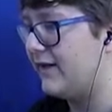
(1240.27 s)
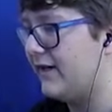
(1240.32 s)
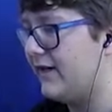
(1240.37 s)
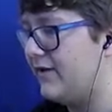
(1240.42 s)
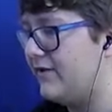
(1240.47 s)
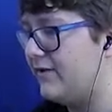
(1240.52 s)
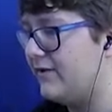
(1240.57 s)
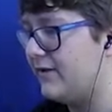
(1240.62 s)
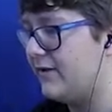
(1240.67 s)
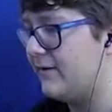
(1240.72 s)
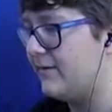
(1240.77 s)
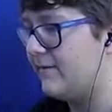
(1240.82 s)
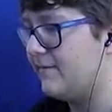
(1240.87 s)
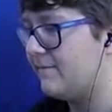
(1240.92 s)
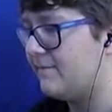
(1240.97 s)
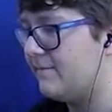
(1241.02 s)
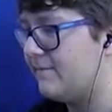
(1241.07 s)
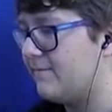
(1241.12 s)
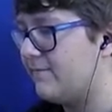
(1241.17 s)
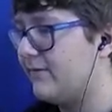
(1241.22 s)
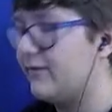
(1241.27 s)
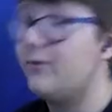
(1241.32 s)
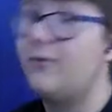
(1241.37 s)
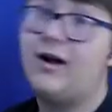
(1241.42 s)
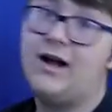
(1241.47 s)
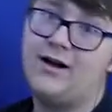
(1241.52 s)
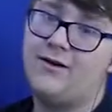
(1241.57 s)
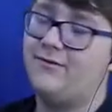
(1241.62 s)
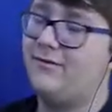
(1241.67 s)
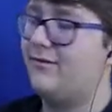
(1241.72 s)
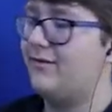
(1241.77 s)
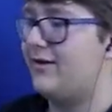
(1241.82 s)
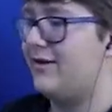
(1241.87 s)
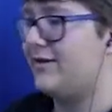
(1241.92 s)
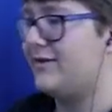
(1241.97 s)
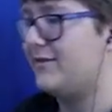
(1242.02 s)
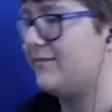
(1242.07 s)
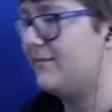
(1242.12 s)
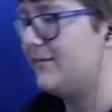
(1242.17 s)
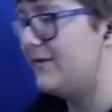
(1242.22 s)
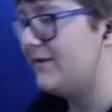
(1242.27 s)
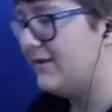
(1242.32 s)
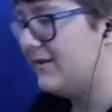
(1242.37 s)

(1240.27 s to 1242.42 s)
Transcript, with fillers: Can I use it? Wow, awesome.